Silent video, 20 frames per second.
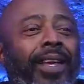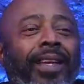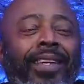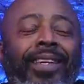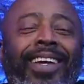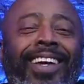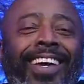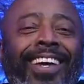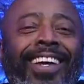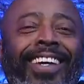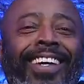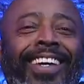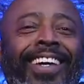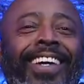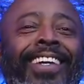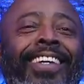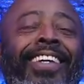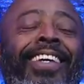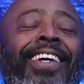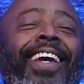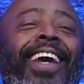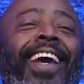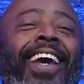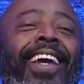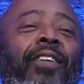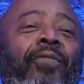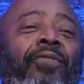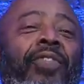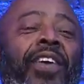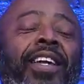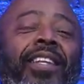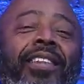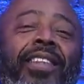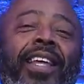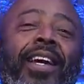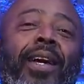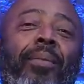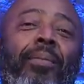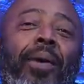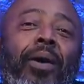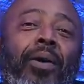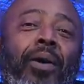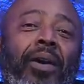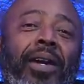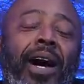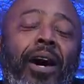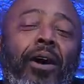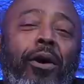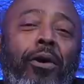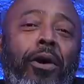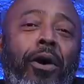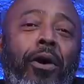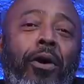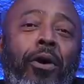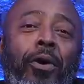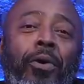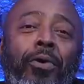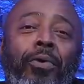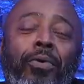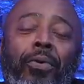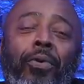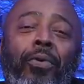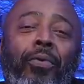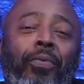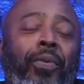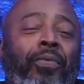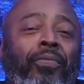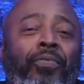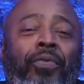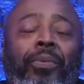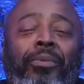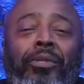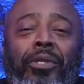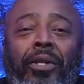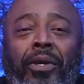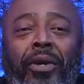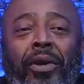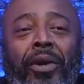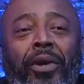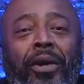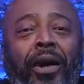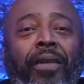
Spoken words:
And the funny thing about in our whole group from security,